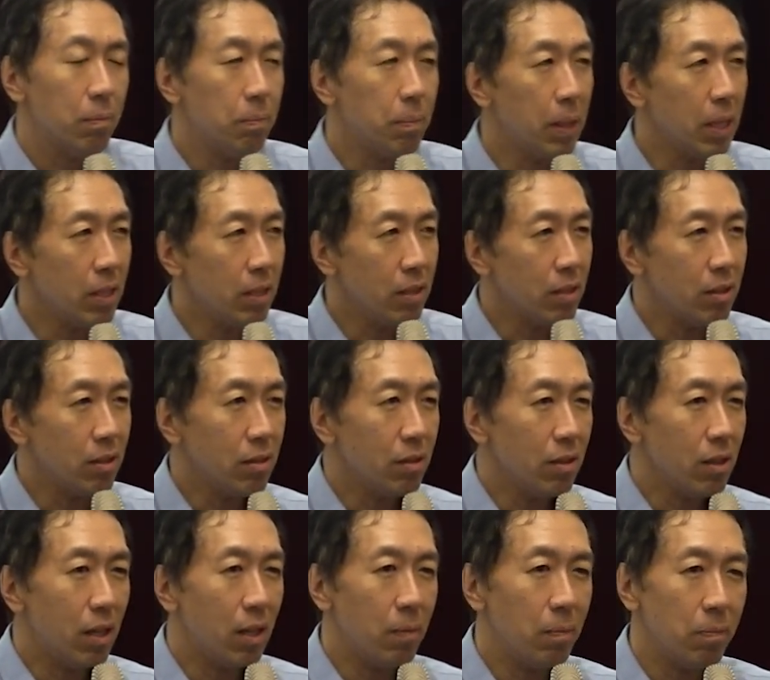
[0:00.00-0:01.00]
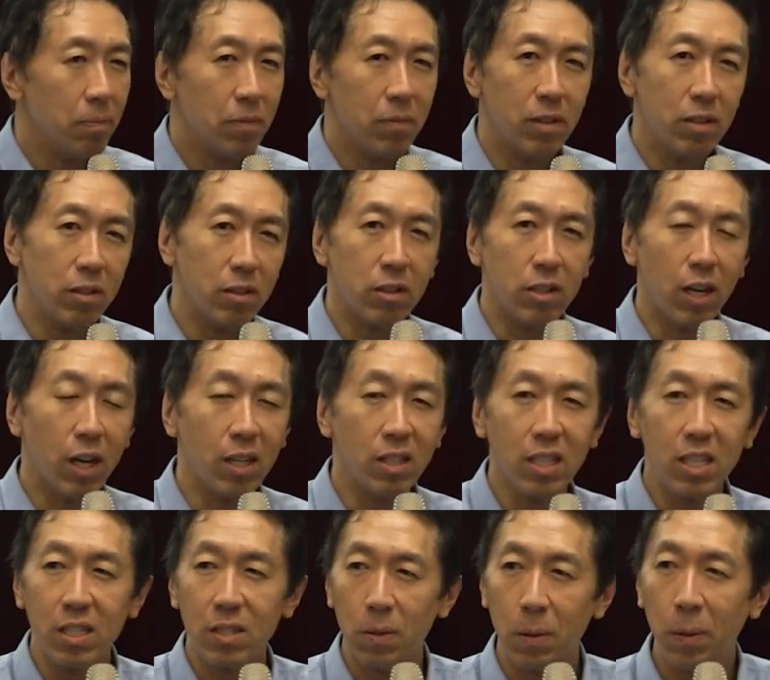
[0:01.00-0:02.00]
But um,
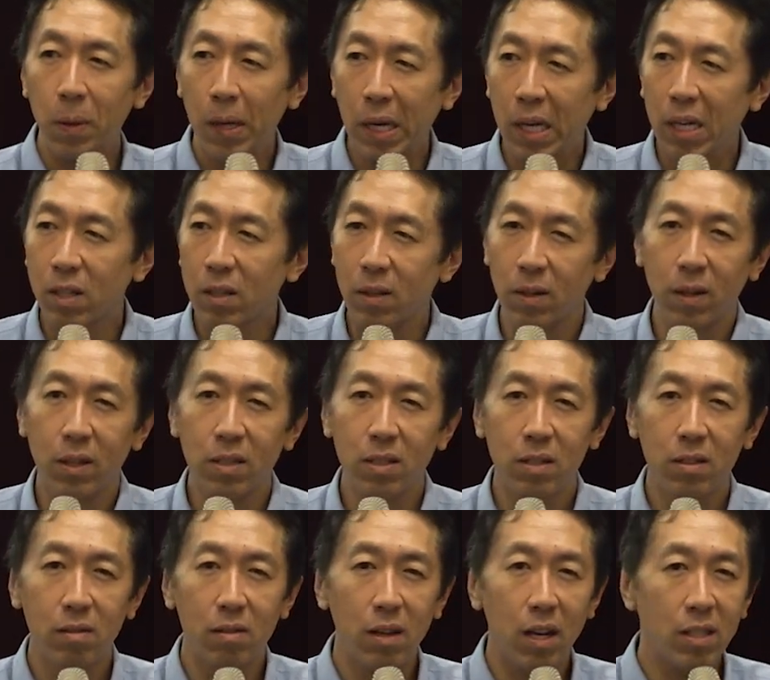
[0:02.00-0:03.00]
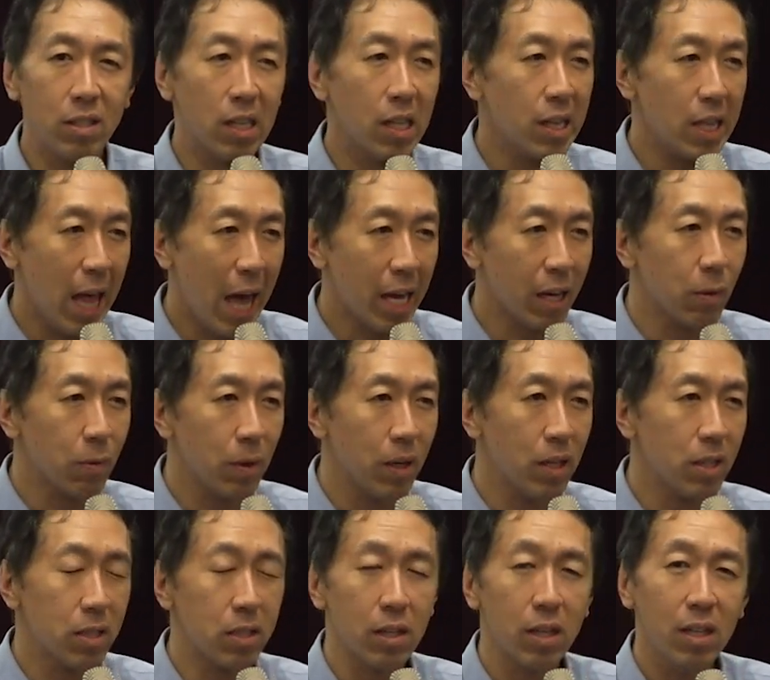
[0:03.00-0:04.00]
Chinese or English as a
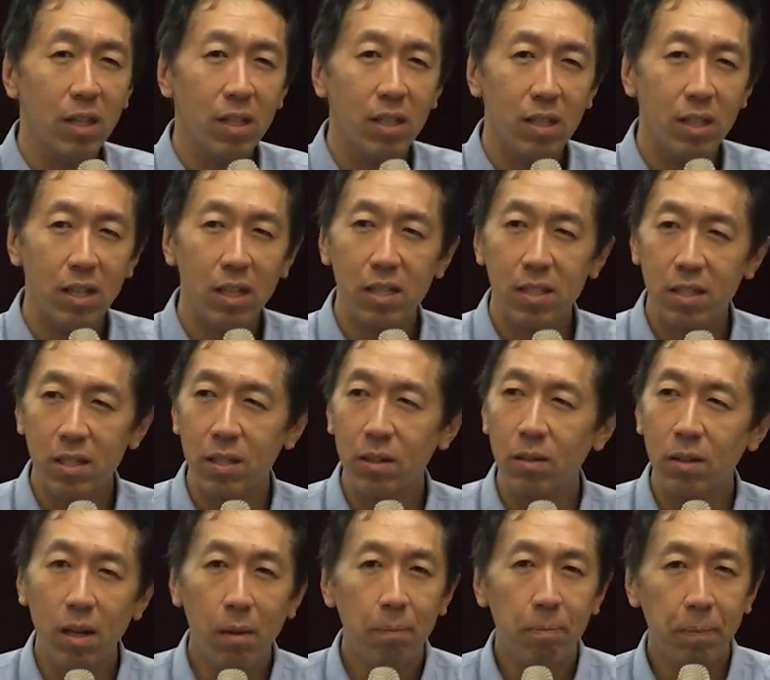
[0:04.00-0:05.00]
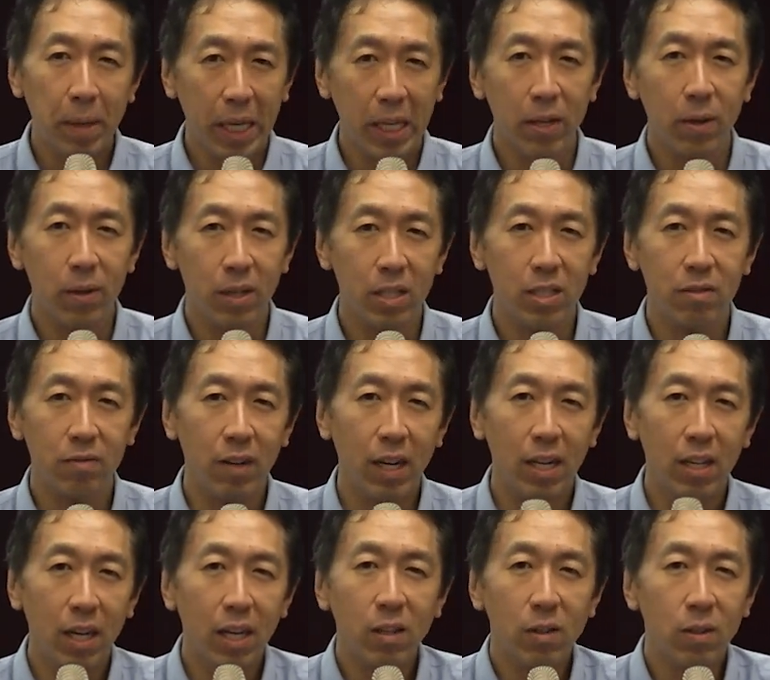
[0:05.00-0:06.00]
language is still ambiguous,
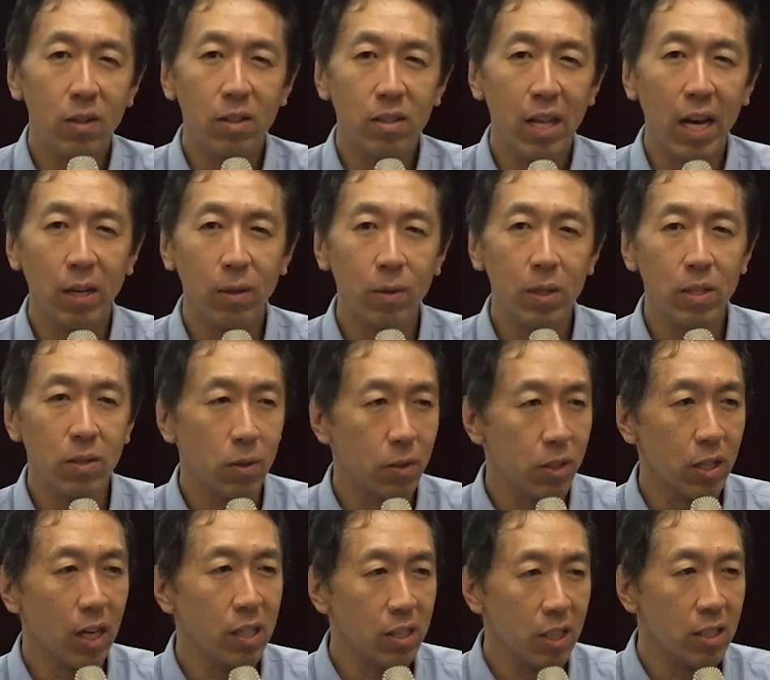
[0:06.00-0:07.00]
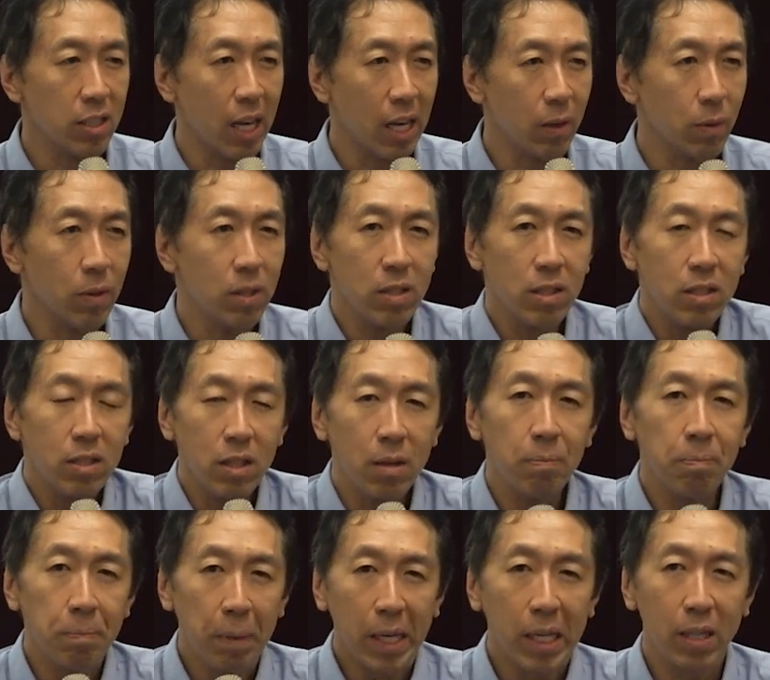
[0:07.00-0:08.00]
right? English language or Chinese language is
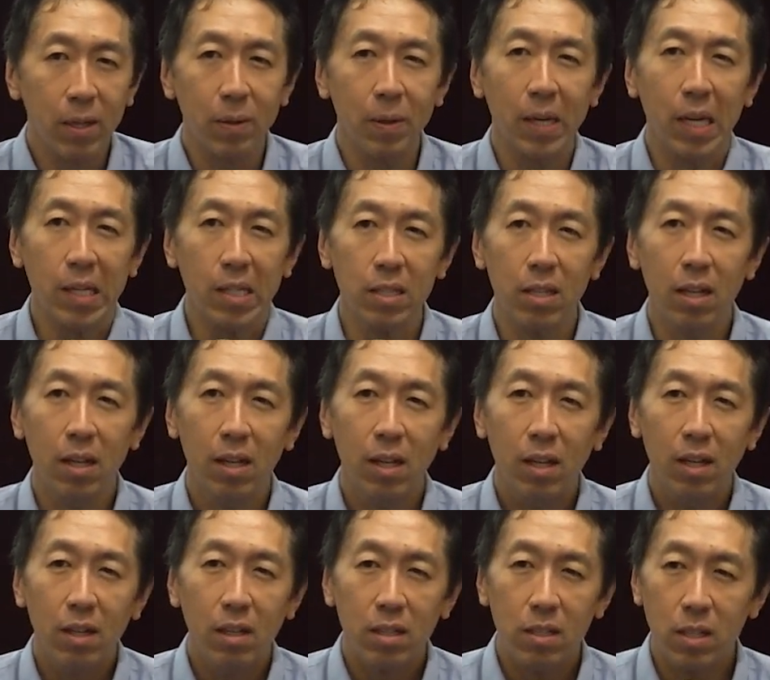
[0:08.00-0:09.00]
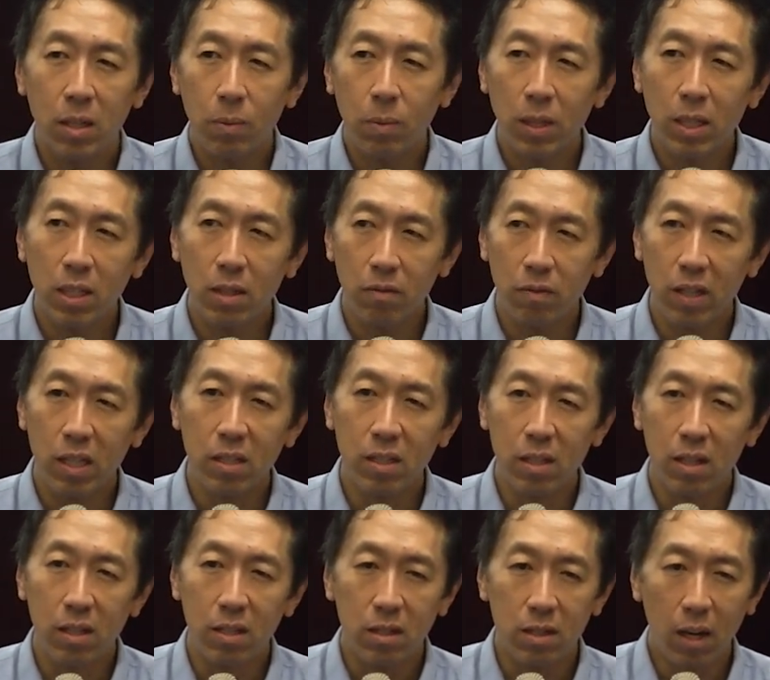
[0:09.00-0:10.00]
ambiguous. So one of the
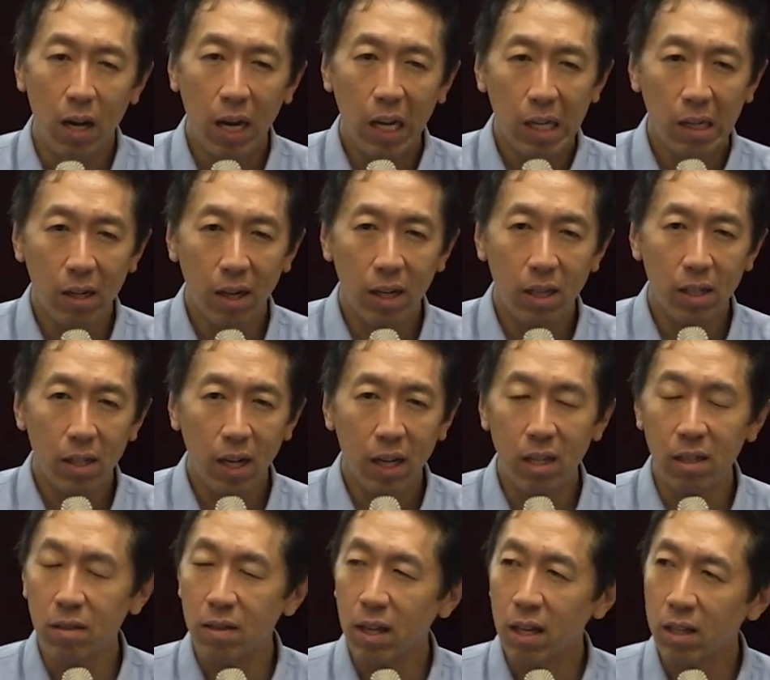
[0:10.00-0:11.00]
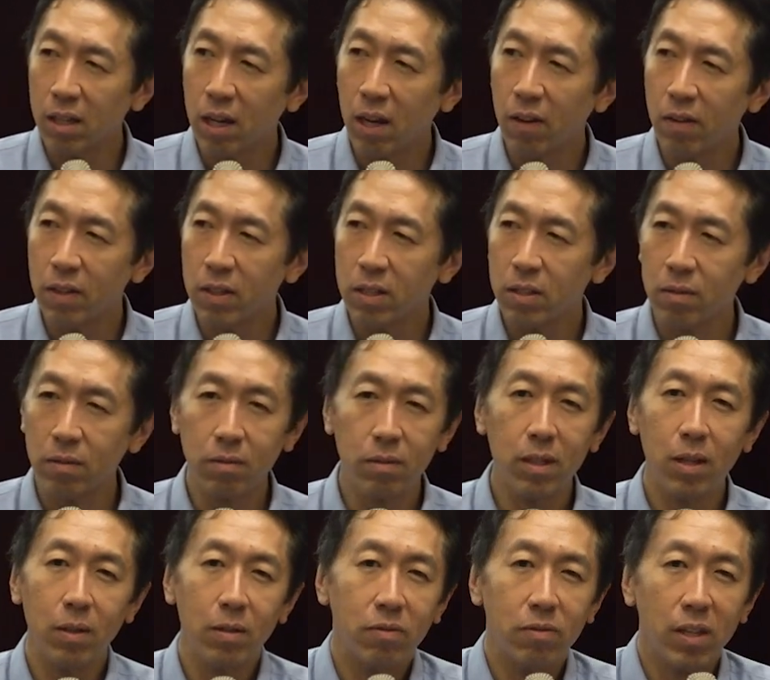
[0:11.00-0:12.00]
reasons I, I, I encourage,
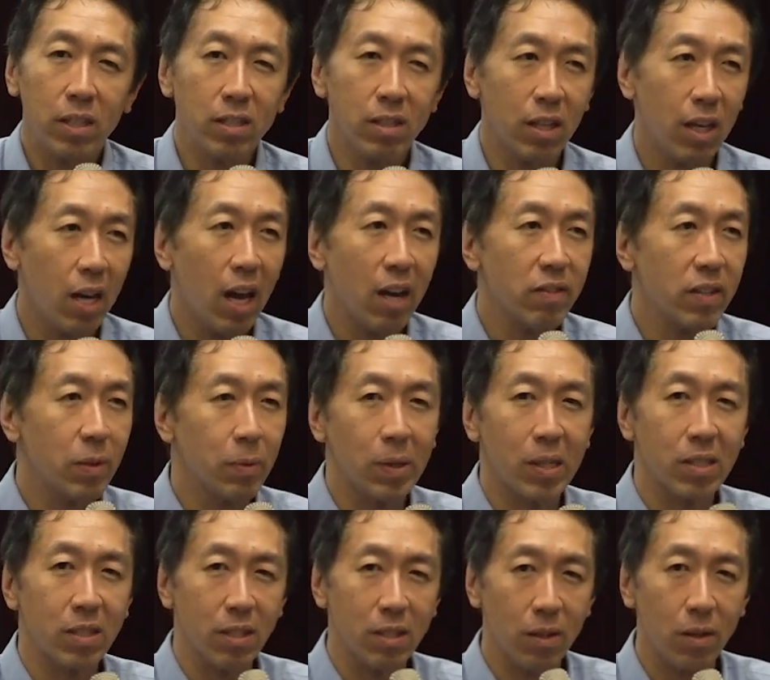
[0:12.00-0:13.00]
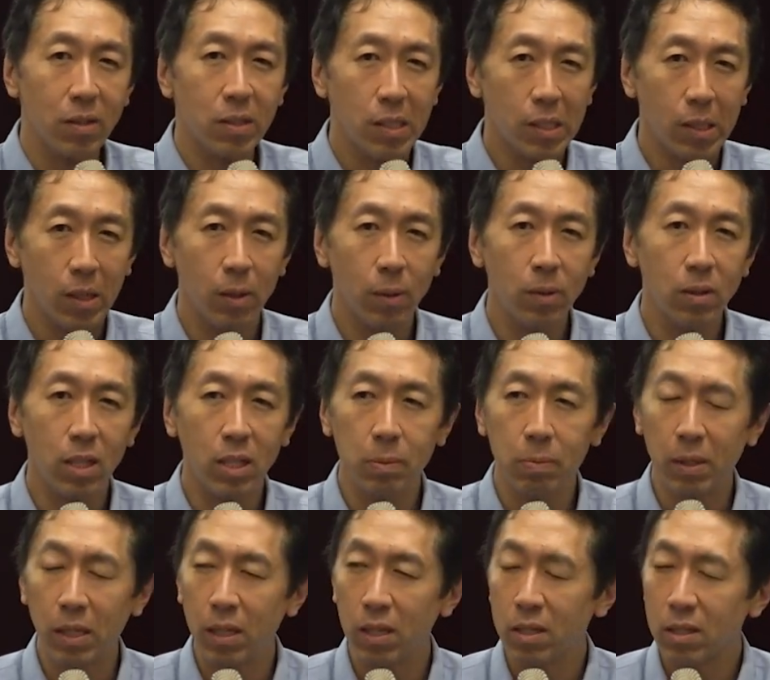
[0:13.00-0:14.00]
you know, frankly, everyone to learn to code
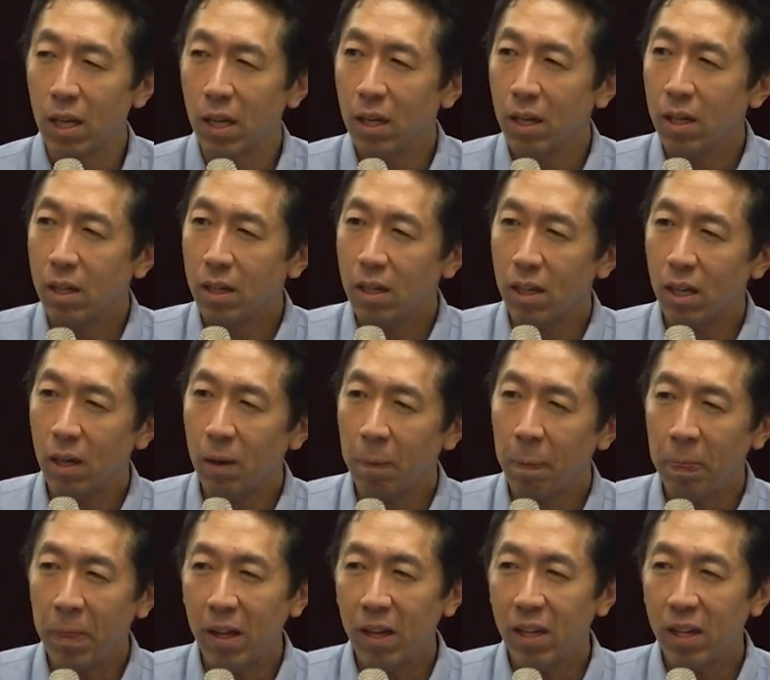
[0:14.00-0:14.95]
is because um,